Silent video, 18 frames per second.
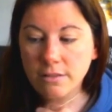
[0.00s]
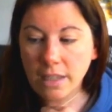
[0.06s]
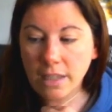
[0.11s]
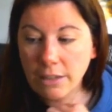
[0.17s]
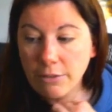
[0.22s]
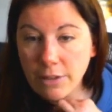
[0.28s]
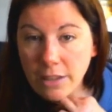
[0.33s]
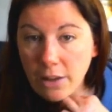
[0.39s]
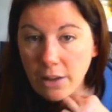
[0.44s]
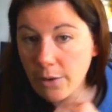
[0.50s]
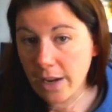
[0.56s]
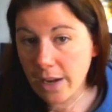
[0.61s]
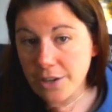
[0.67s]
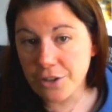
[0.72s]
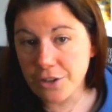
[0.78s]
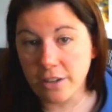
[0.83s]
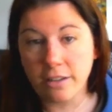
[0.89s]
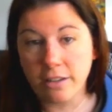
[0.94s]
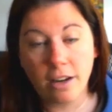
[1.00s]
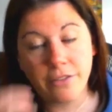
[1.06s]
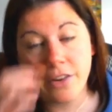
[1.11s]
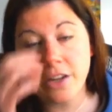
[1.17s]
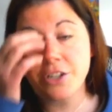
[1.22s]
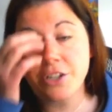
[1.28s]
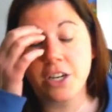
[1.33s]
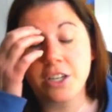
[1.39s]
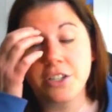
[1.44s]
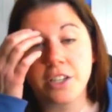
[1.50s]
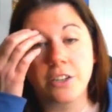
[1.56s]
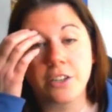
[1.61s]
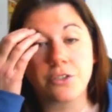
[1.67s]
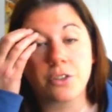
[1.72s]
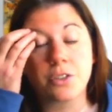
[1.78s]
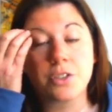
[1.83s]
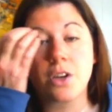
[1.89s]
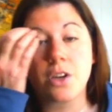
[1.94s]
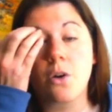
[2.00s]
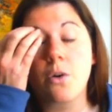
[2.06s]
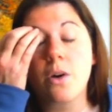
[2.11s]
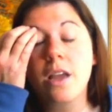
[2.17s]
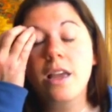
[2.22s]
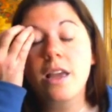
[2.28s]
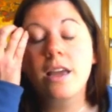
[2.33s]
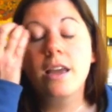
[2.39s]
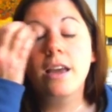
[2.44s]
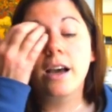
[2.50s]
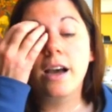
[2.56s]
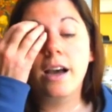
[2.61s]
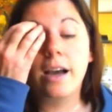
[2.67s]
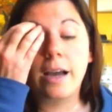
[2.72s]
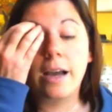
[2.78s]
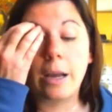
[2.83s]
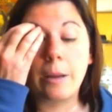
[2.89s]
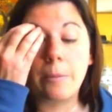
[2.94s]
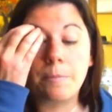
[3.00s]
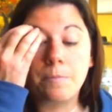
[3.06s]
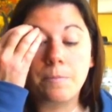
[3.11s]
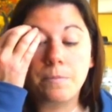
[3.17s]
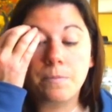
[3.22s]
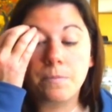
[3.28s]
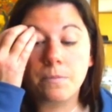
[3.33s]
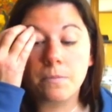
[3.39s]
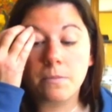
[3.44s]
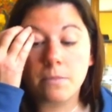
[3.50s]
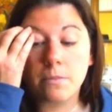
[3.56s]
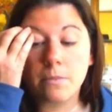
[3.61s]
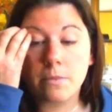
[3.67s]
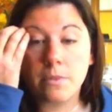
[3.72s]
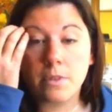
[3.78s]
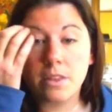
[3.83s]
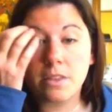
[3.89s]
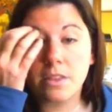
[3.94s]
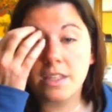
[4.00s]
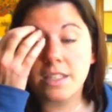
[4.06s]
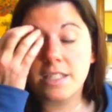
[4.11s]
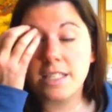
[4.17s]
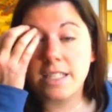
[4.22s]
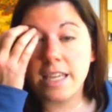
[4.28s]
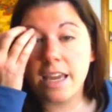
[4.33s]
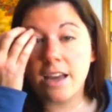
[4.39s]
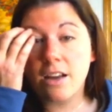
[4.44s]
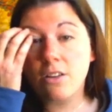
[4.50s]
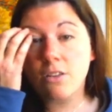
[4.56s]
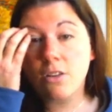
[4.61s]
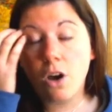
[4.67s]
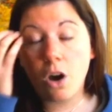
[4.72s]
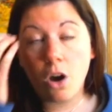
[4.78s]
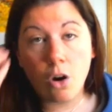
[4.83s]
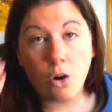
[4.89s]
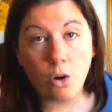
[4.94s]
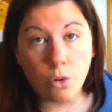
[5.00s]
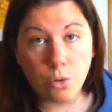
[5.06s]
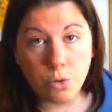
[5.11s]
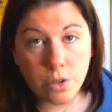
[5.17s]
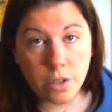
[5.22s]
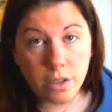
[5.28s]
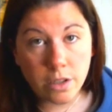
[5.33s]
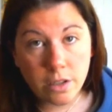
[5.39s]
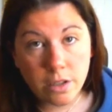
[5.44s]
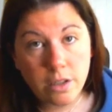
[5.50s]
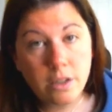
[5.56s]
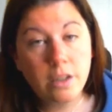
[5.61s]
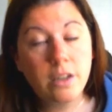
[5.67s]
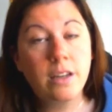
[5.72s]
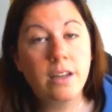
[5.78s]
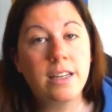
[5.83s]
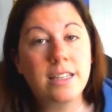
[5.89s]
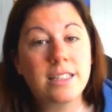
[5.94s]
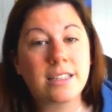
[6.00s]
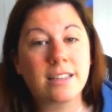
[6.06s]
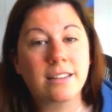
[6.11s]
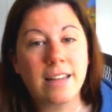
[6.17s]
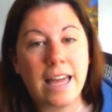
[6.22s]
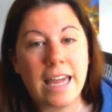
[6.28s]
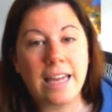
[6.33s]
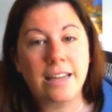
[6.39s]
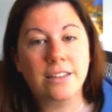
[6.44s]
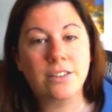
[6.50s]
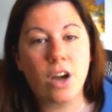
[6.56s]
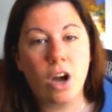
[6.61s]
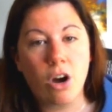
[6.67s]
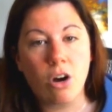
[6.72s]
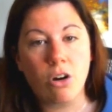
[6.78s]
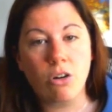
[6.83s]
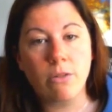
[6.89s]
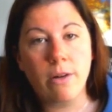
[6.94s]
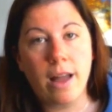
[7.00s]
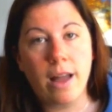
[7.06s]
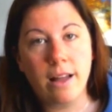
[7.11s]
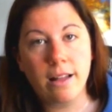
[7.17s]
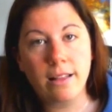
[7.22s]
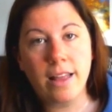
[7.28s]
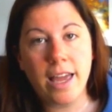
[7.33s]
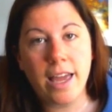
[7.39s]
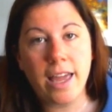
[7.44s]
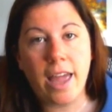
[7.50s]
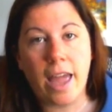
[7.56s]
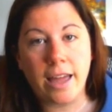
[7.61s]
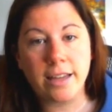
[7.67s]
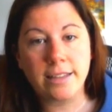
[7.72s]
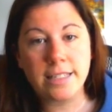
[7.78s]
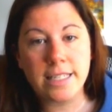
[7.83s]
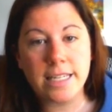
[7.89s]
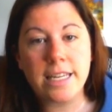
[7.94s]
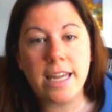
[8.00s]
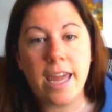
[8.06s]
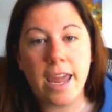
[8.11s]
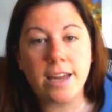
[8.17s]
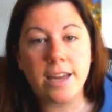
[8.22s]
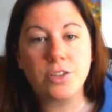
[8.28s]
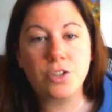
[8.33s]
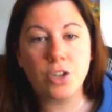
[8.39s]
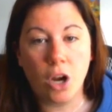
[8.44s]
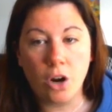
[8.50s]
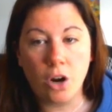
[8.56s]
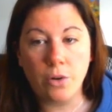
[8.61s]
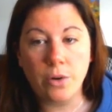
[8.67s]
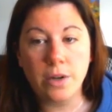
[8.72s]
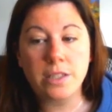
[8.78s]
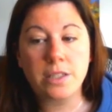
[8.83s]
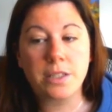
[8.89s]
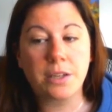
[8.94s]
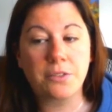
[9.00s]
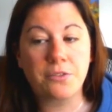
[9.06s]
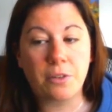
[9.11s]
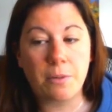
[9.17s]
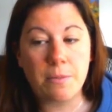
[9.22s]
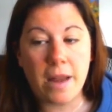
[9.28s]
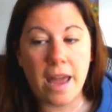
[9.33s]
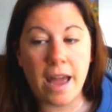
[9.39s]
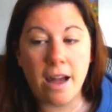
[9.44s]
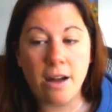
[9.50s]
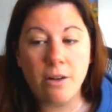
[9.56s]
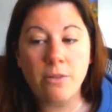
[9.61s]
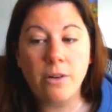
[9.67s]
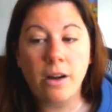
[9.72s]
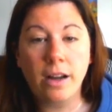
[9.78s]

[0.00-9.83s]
a relocation of HH Central. So, the sale code is LANDHO, LANDHO. It's good from now